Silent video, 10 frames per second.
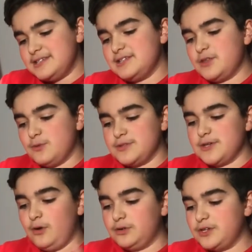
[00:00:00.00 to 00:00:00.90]
to the
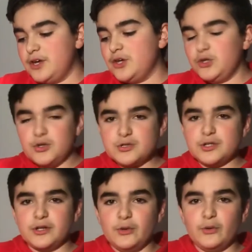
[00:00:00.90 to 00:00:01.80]
result. Usually
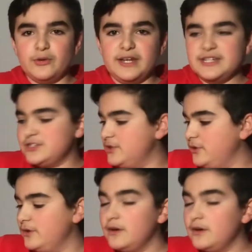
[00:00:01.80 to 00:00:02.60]
all you need to do.